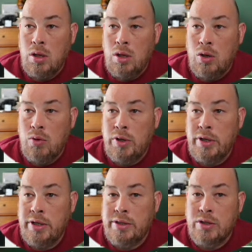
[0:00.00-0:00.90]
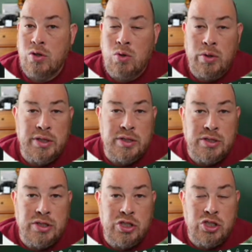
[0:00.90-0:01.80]
All right. According
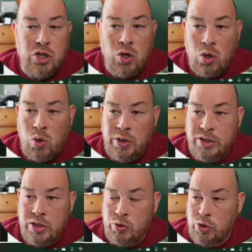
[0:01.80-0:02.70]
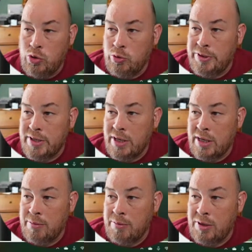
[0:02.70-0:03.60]
to YouTube's,
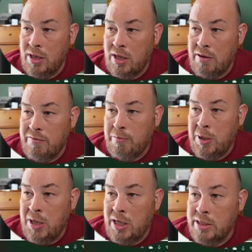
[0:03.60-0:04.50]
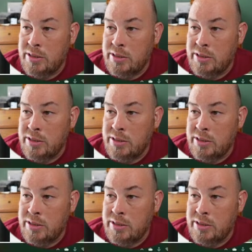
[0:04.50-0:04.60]
I am live, but